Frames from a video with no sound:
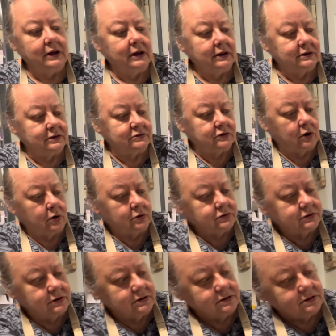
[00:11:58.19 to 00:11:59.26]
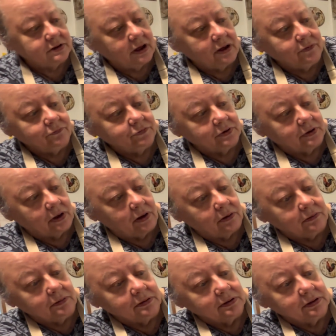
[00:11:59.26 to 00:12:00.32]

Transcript: desserts and stuff, you know.